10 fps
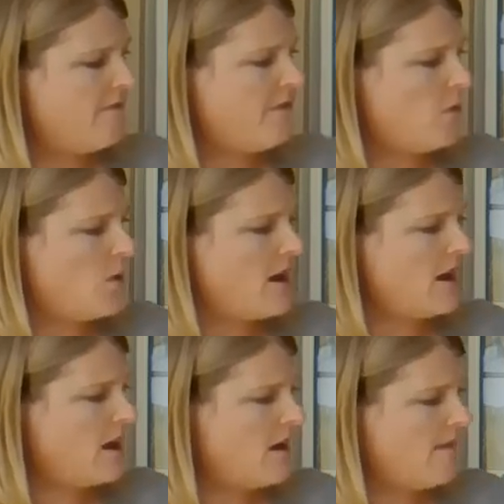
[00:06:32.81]

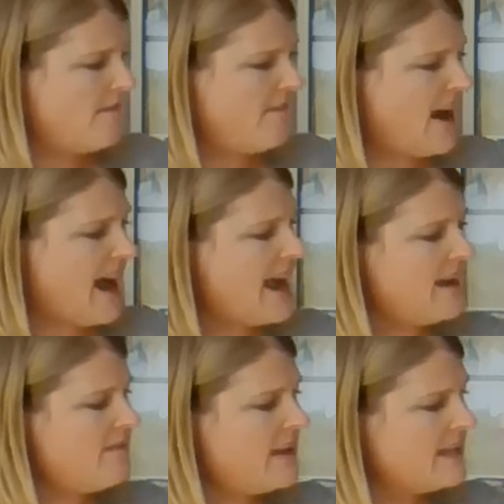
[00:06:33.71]
4,
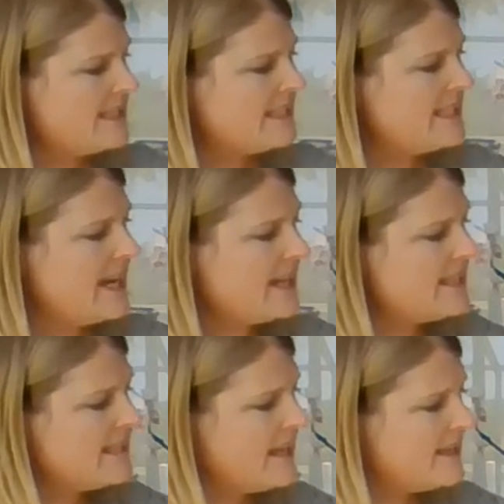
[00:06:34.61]
5,
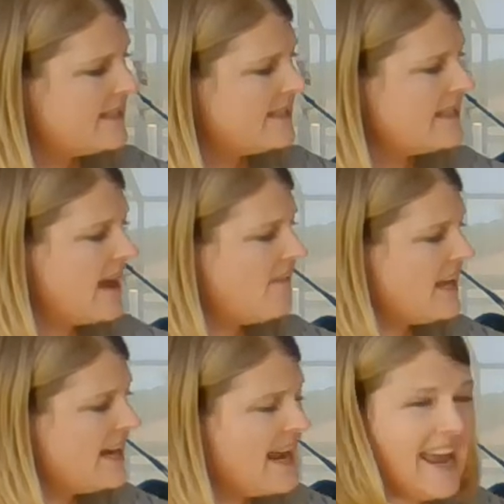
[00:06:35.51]
6,
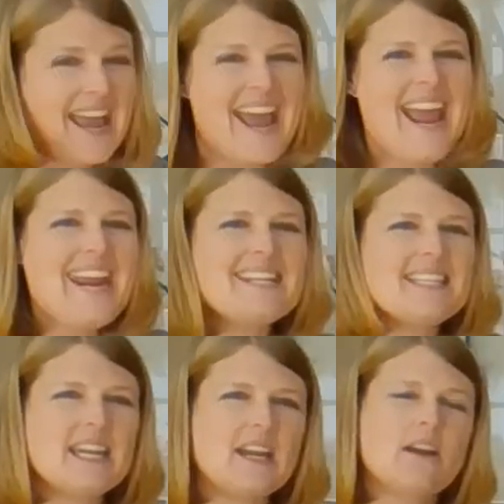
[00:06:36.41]
7,
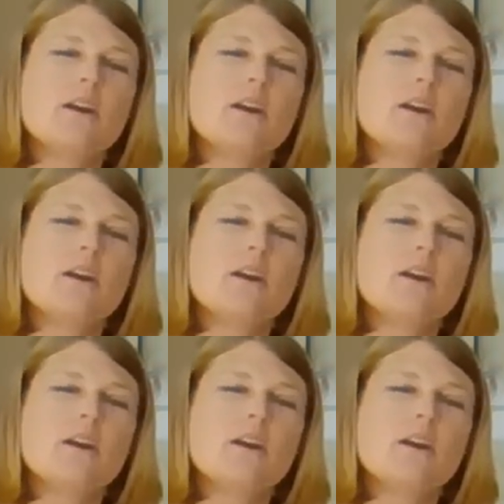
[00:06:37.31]
8.